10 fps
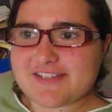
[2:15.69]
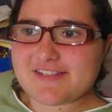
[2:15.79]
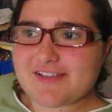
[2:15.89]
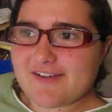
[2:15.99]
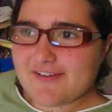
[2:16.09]

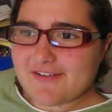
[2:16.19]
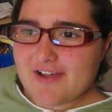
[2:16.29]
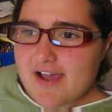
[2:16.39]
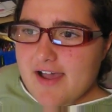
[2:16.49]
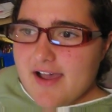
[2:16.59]
So
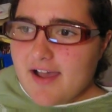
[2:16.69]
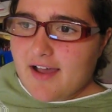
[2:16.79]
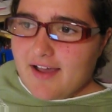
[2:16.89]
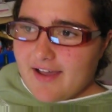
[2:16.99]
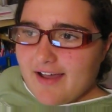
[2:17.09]

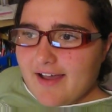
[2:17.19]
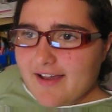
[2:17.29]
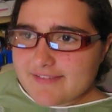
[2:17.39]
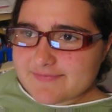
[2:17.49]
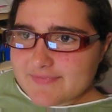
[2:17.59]

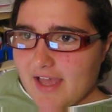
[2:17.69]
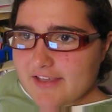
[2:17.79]
um,